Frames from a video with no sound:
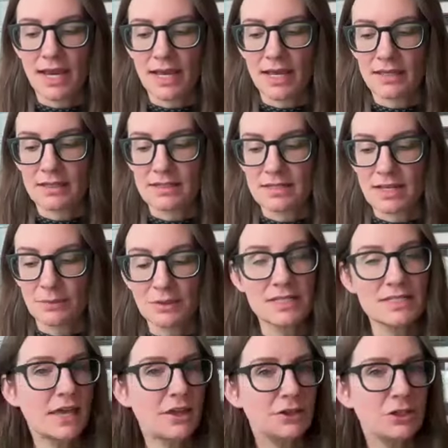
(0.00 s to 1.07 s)
And I'm
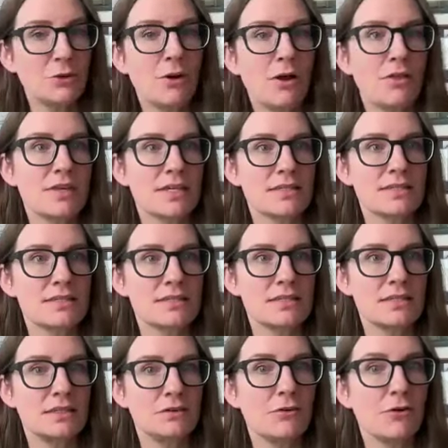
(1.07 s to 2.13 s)
going to tell you all
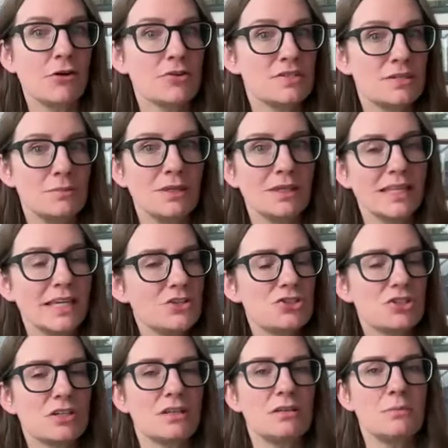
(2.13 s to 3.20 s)
this for our
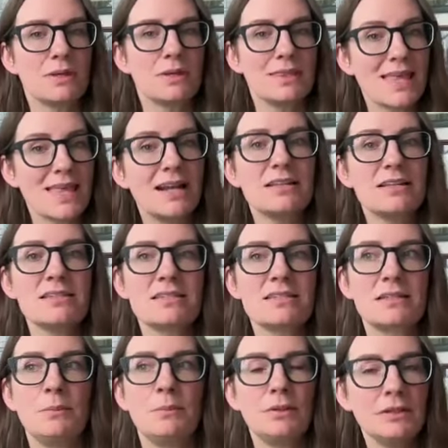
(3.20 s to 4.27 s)
simulation, but that is
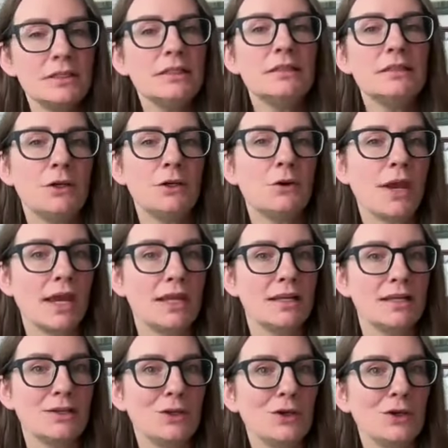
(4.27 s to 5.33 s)
completely okay
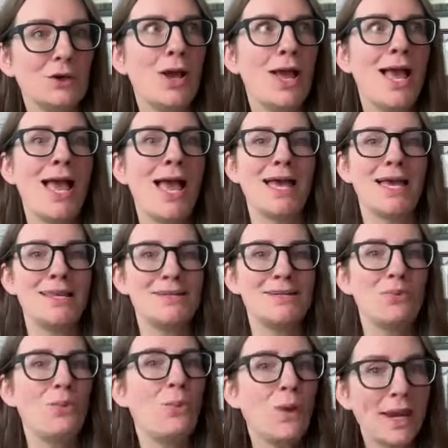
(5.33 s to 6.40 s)
to do
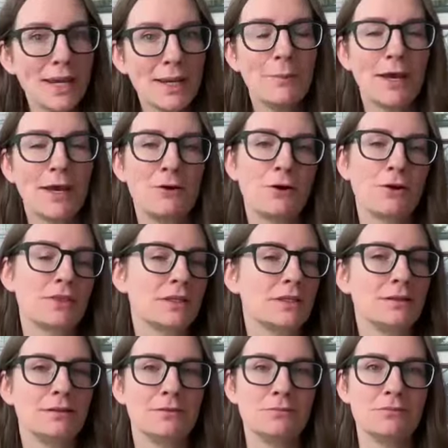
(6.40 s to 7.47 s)
and way better
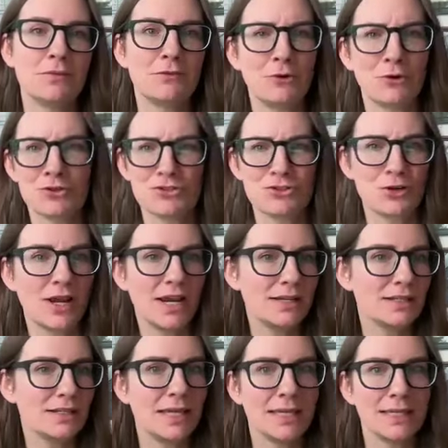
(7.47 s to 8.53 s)
than, of course,
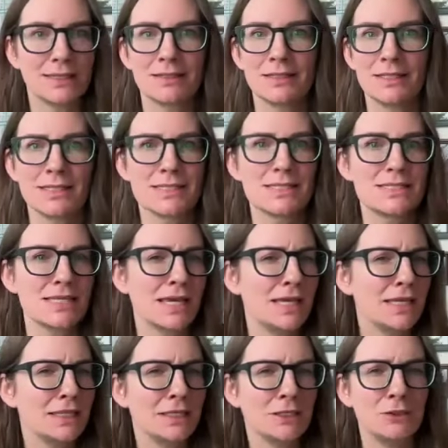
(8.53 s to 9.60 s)
trying to like
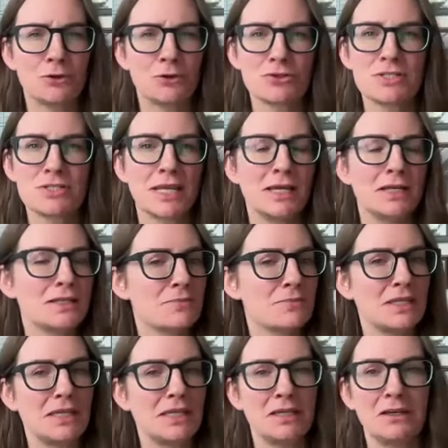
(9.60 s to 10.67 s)
say that you understand
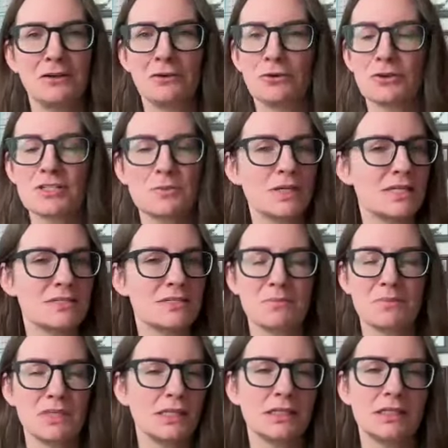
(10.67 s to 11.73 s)
something or explain
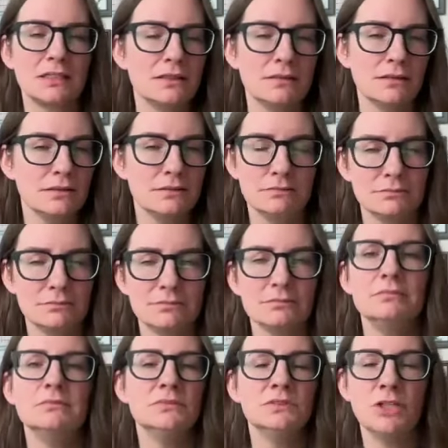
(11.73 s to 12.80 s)
something and
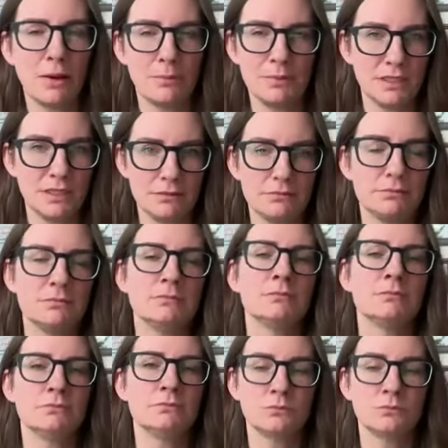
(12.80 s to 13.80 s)
not being